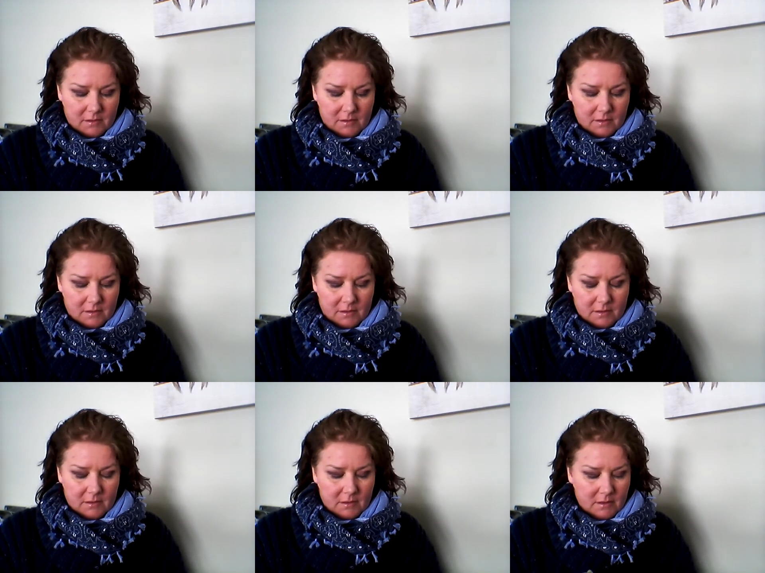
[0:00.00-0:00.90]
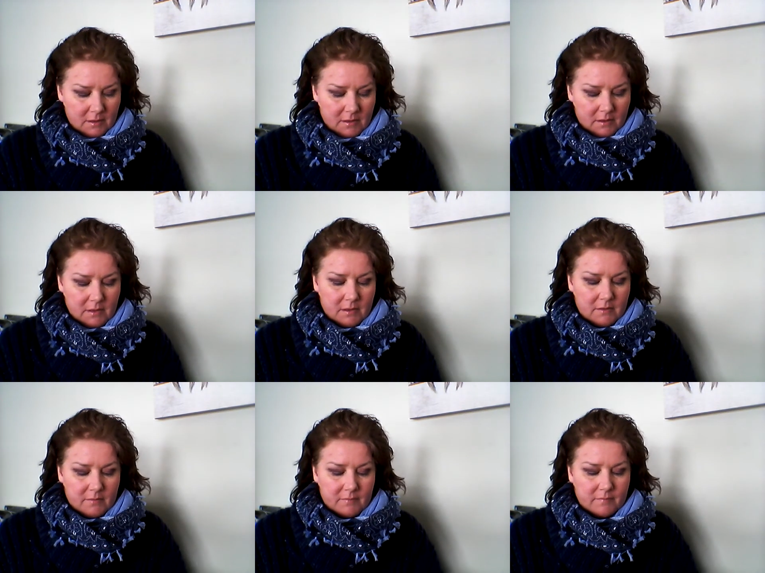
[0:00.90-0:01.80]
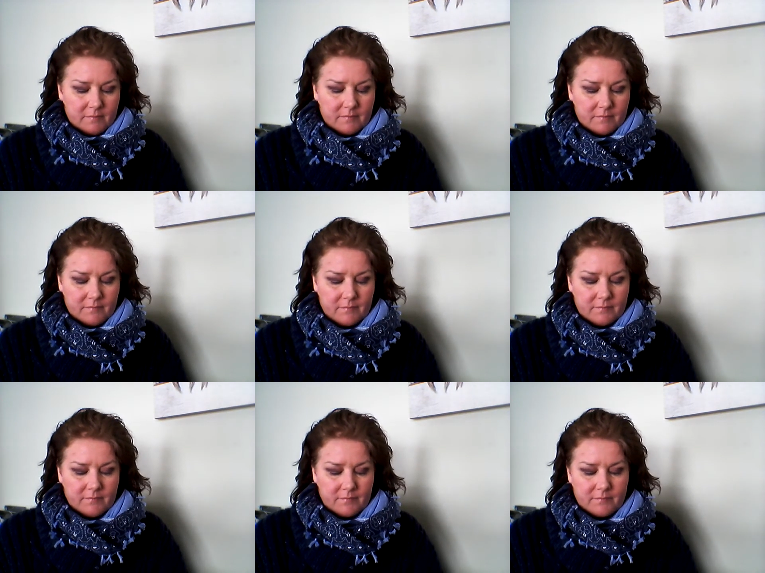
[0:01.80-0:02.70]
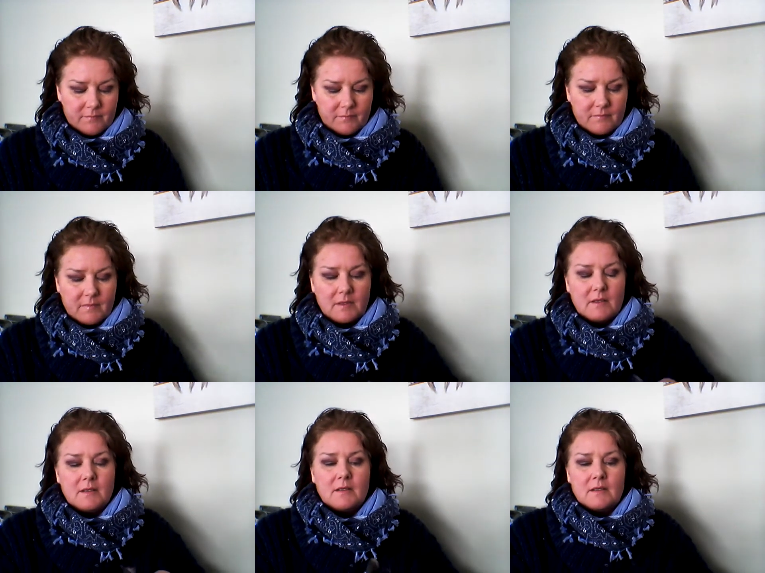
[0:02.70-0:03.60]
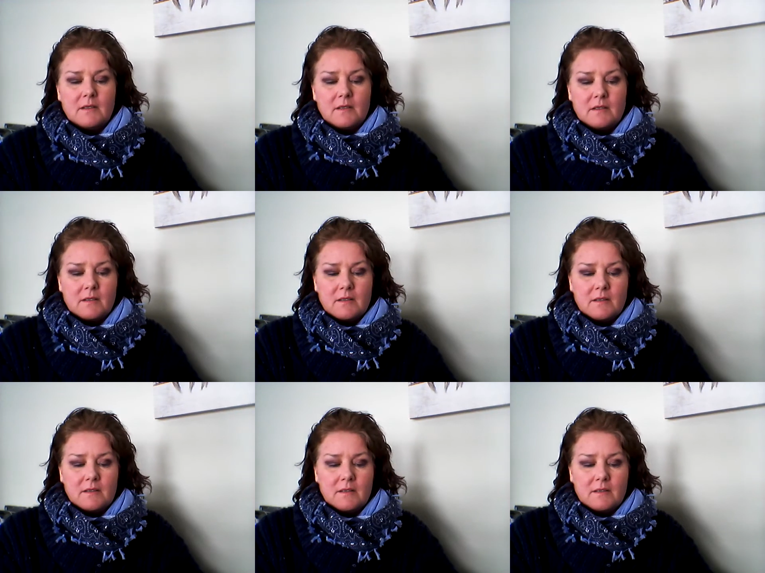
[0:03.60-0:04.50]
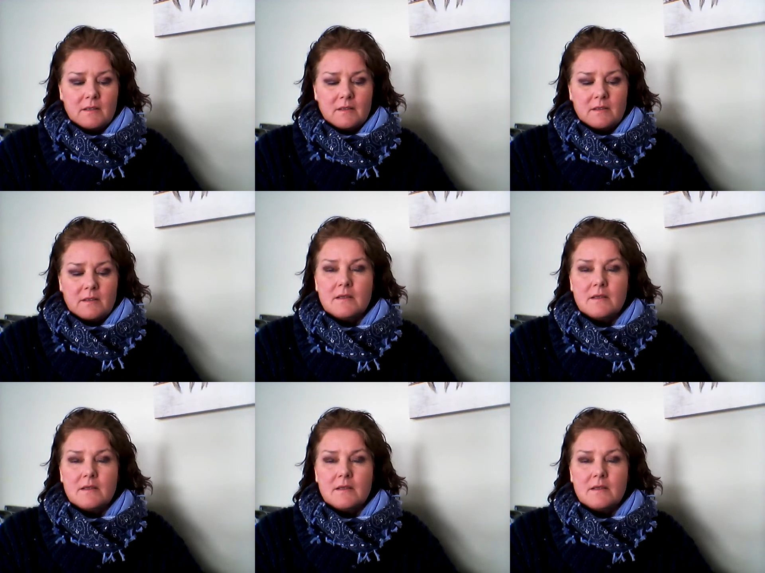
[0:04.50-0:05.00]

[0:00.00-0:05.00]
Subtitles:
Nobody speaks.